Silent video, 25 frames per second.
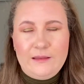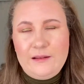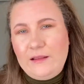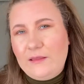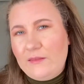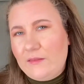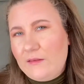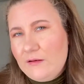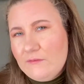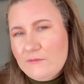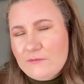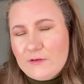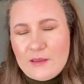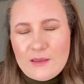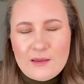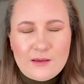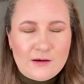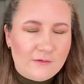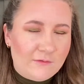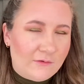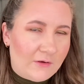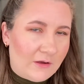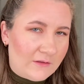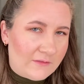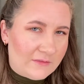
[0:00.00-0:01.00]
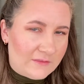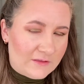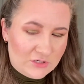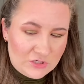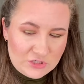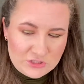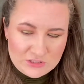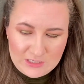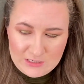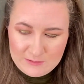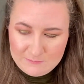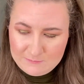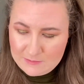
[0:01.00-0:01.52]
that I've kind of got the
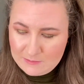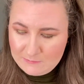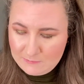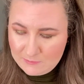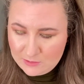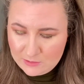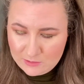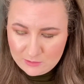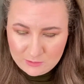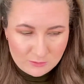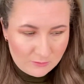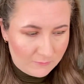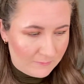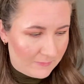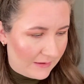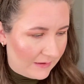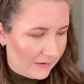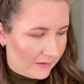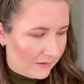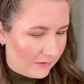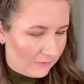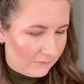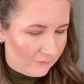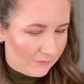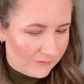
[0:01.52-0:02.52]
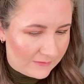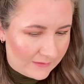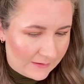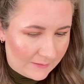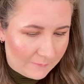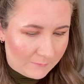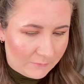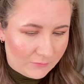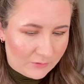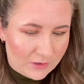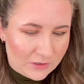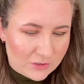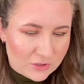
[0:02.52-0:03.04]
shape, I'm gonna go back in with
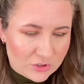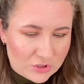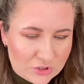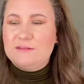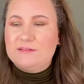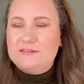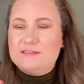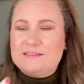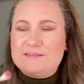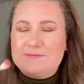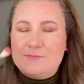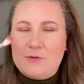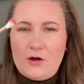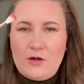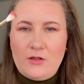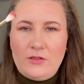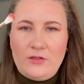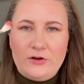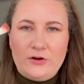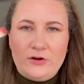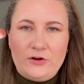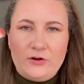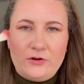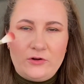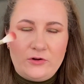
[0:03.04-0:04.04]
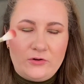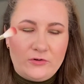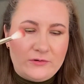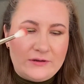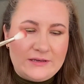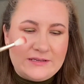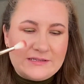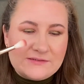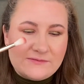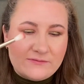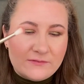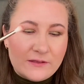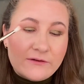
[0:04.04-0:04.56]
that brush, smaller
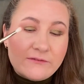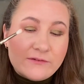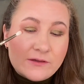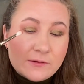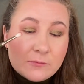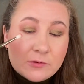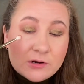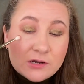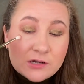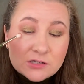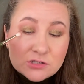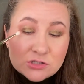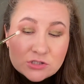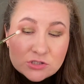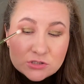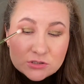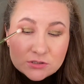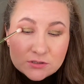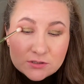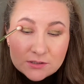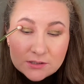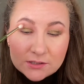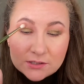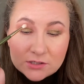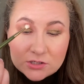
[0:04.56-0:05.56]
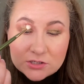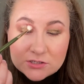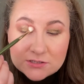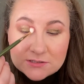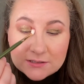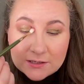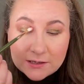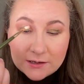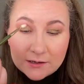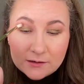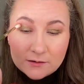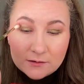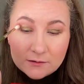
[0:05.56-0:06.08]
crease fluffy brush, and just
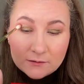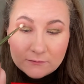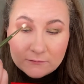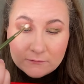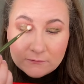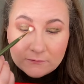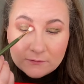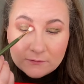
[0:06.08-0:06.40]
kind of